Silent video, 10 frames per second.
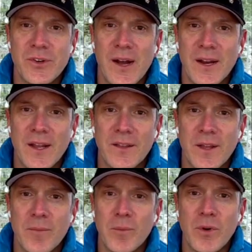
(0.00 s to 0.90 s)
to try to get
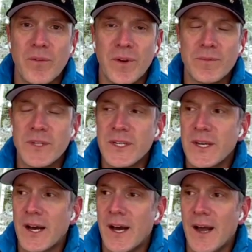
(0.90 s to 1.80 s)
them to move him,
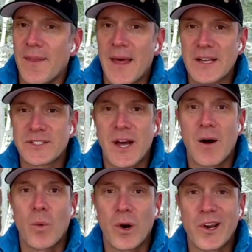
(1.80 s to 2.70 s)
and that's
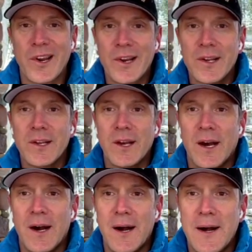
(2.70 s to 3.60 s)
not working.
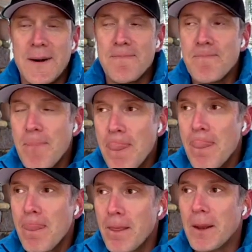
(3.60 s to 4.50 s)

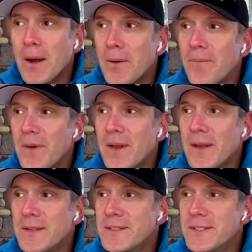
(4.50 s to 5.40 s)
You don't
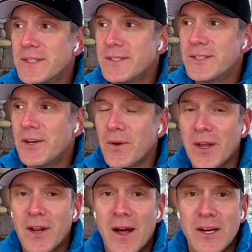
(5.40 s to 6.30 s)

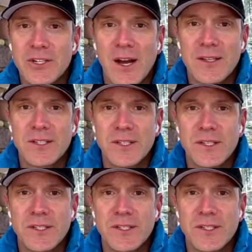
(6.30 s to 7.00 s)
get a lot of shots at